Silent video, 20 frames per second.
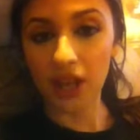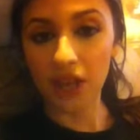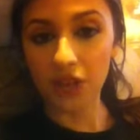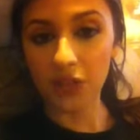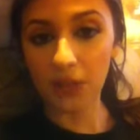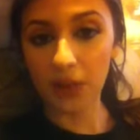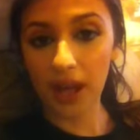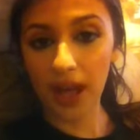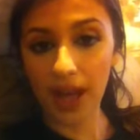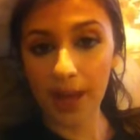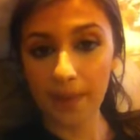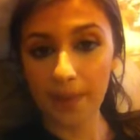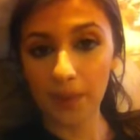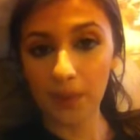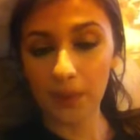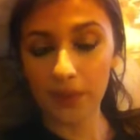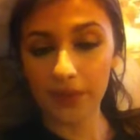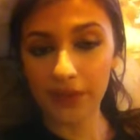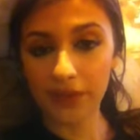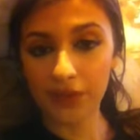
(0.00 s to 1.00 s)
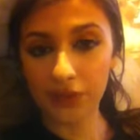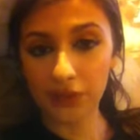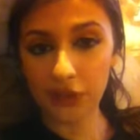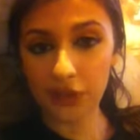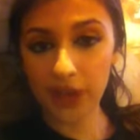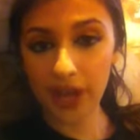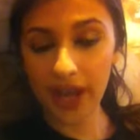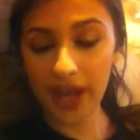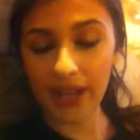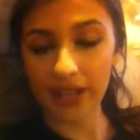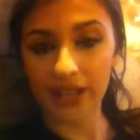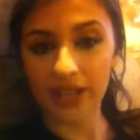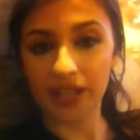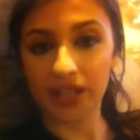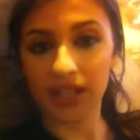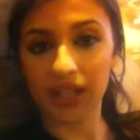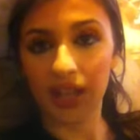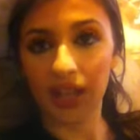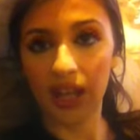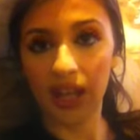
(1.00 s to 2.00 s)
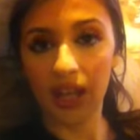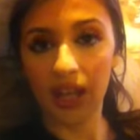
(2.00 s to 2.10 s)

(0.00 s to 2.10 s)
So what happened was, Jax